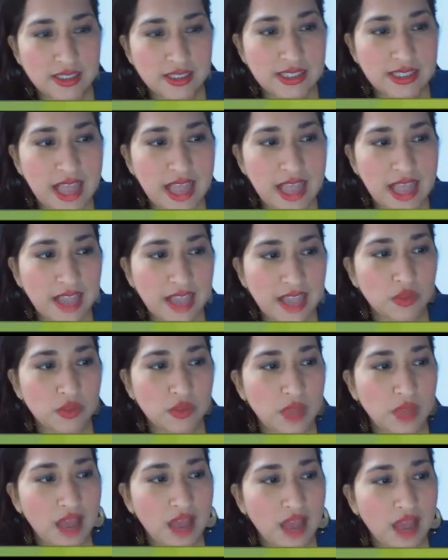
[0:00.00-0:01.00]
slide
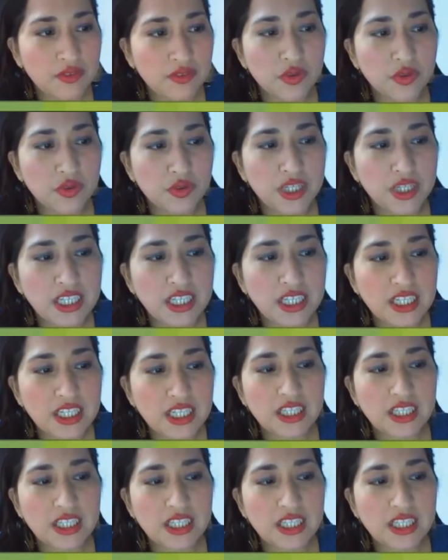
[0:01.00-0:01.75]
we have three